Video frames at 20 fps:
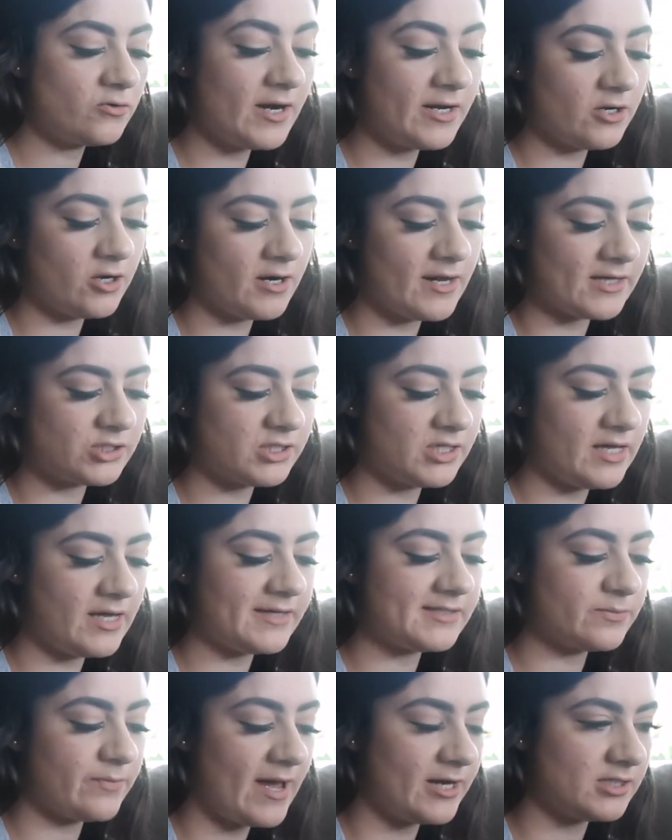credit card actually
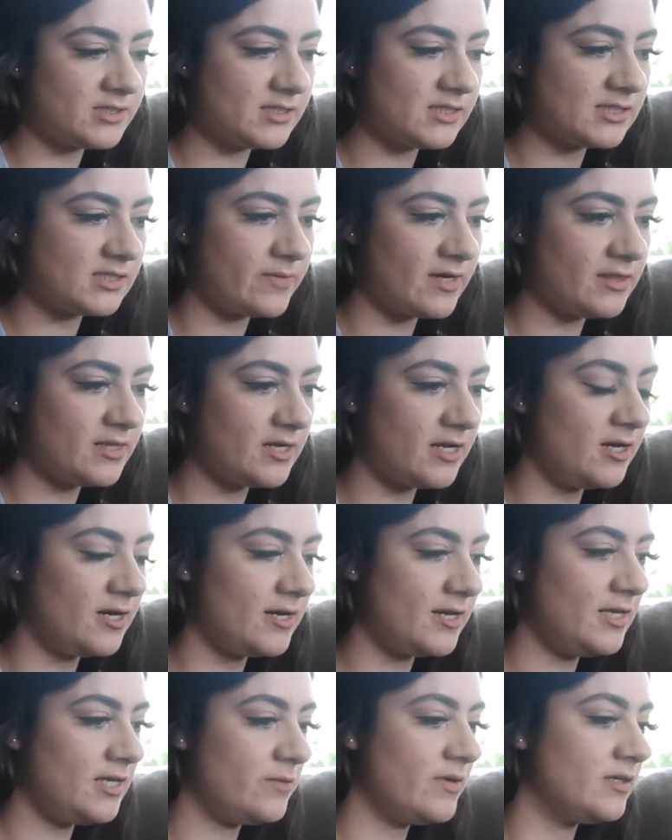expires this month, and I got
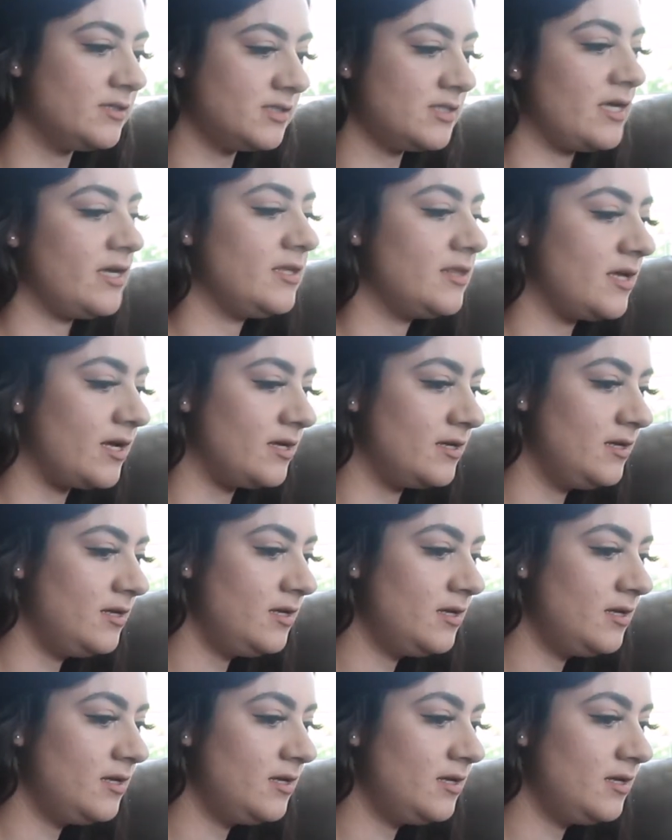an email saying that